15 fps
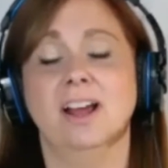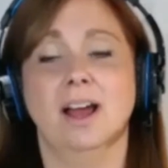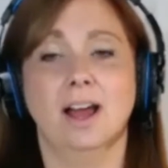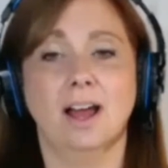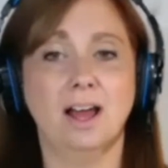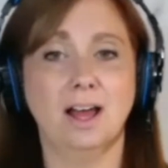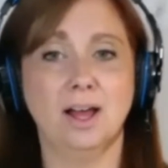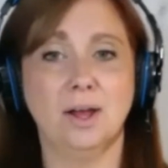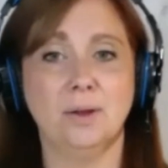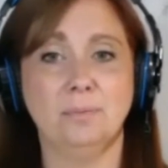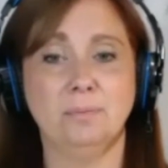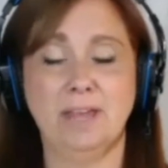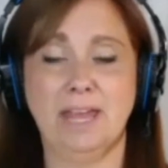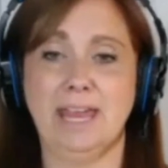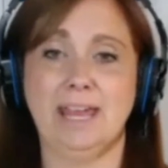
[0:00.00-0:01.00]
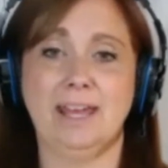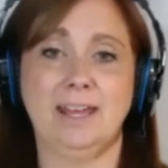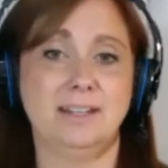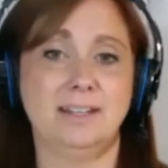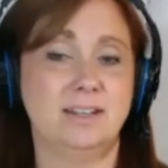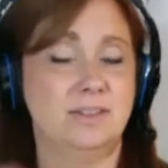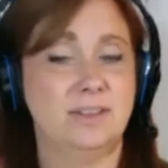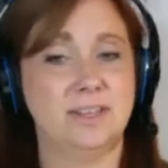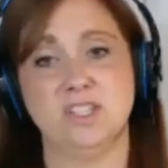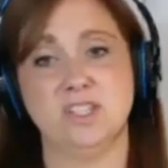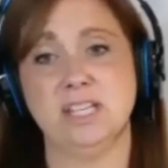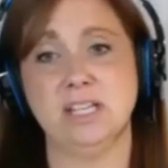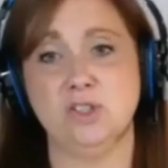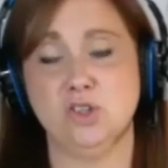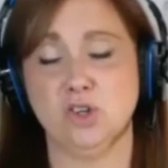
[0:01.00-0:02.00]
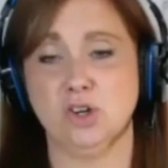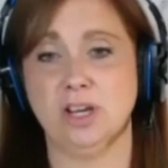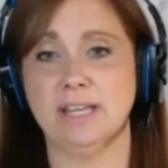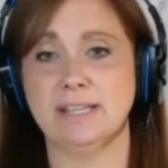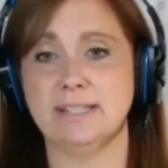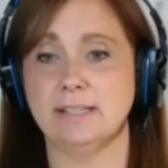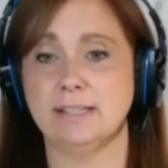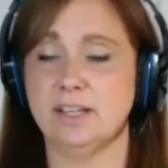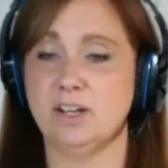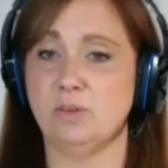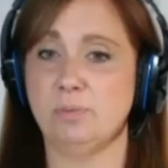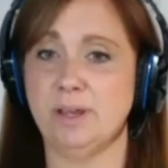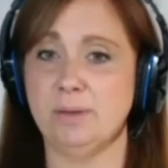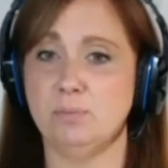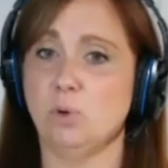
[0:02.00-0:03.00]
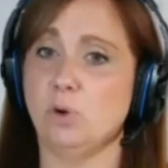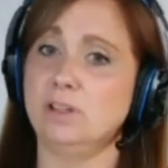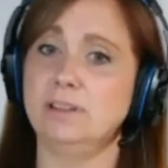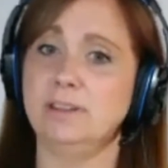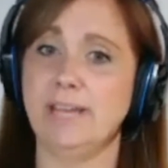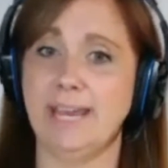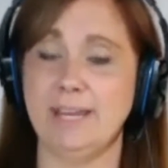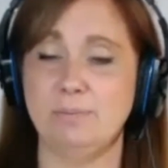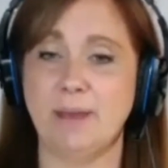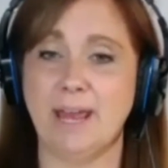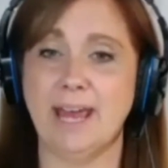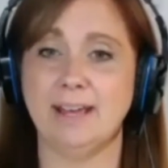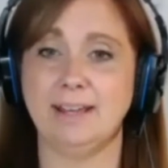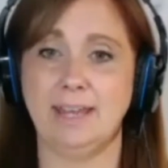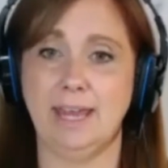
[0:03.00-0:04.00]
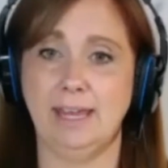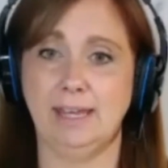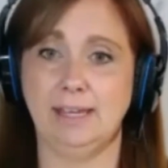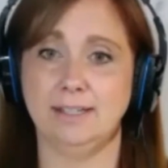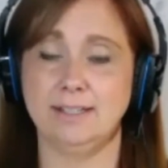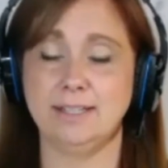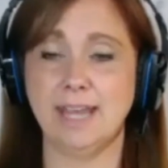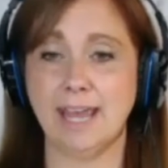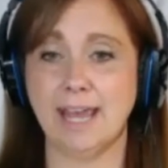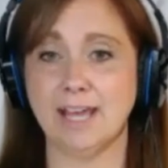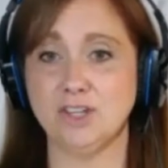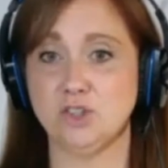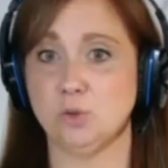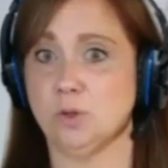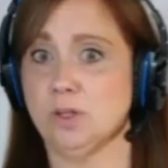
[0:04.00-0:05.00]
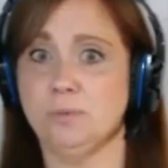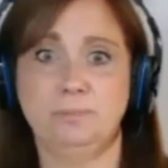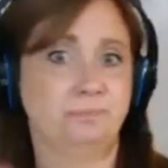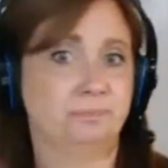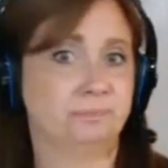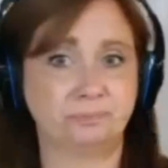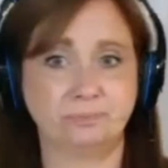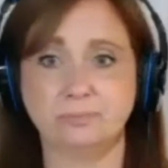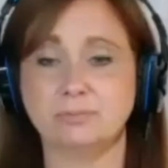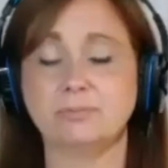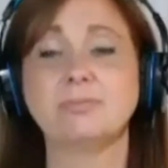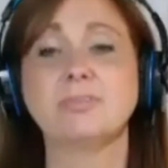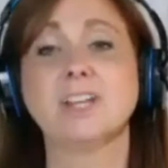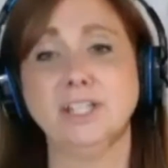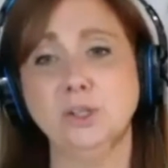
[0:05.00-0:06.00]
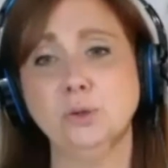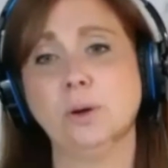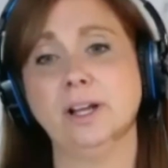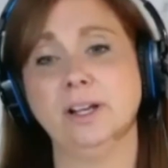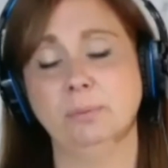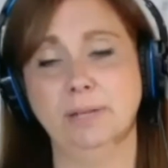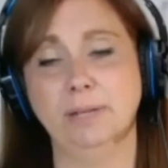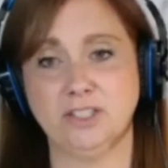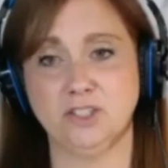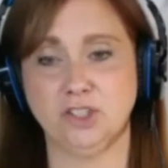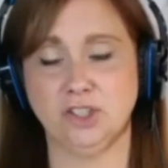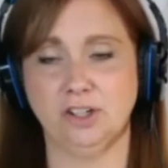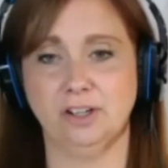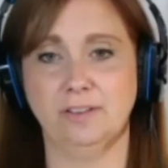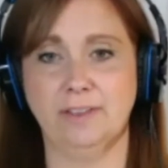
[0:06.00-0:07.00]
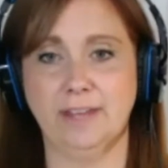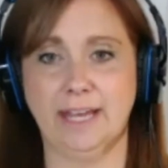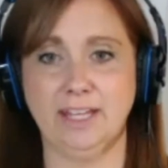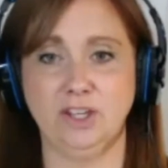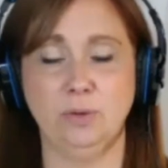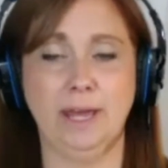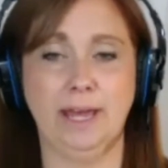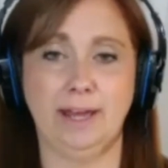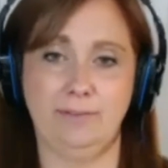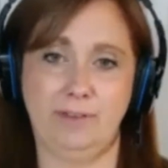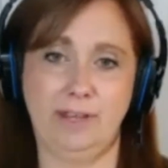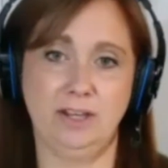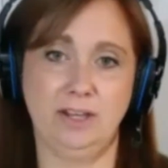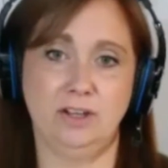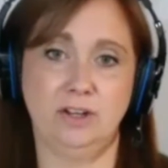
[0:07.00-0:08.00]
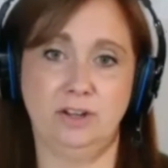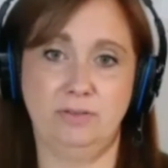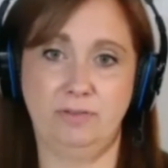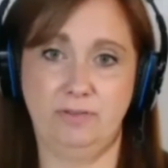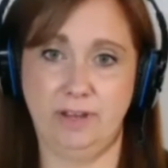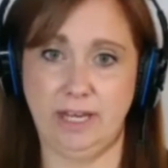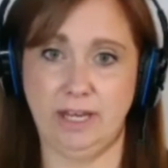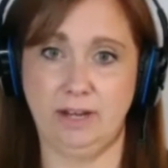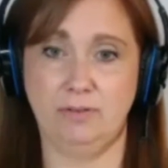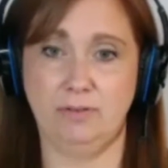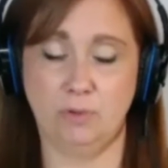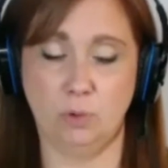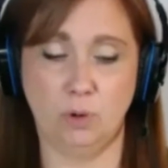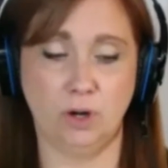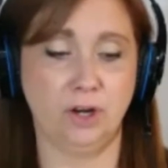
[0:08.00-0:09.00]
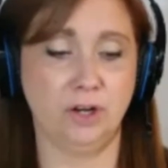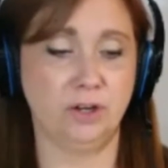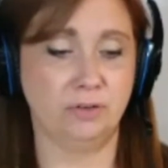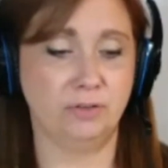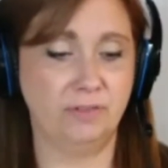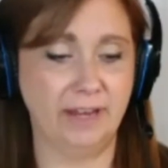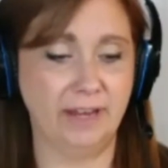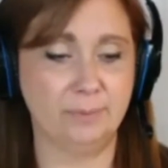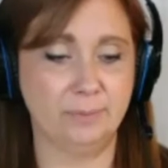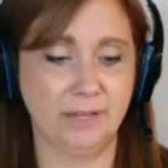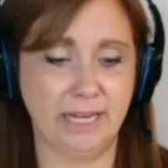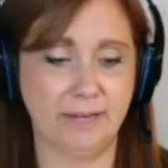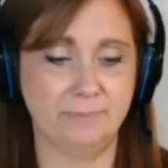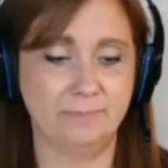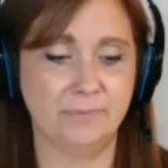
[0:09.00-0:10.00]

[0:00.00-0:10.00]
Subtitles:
and this teacher is a little bit more laid back and casual. You want to make sure that you have a good fit for your family.